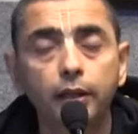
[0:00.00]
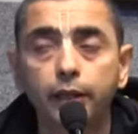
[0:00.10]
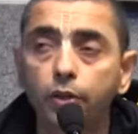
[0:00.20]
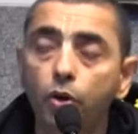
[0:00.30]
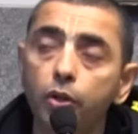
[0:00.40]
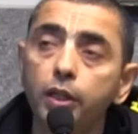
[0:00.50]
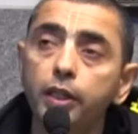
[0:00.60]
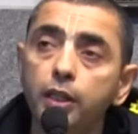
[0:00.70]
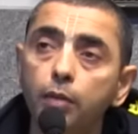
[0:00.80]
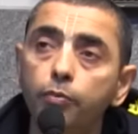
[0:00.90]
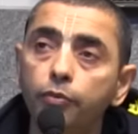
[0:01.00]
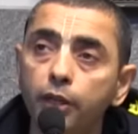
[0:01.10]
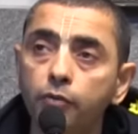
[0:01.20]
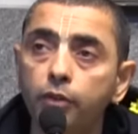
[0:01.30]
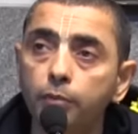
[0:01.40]
can only come
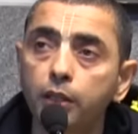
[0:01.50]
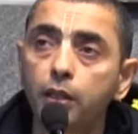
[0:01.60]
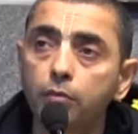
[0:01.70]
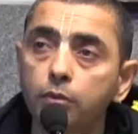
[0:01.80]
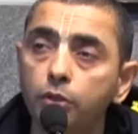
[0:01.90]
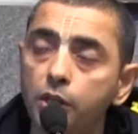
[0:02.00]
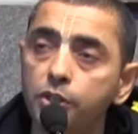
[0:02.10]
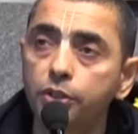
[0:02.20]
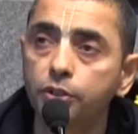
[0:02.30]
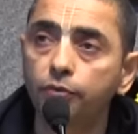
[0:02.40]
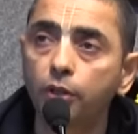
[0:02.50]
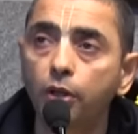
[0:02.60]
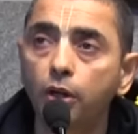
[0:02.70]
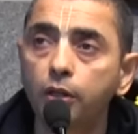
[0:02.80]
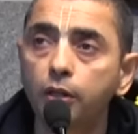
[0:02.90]
when we become conscious of the
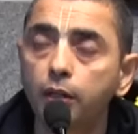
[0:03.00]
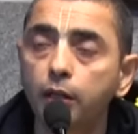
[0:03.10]
Lord,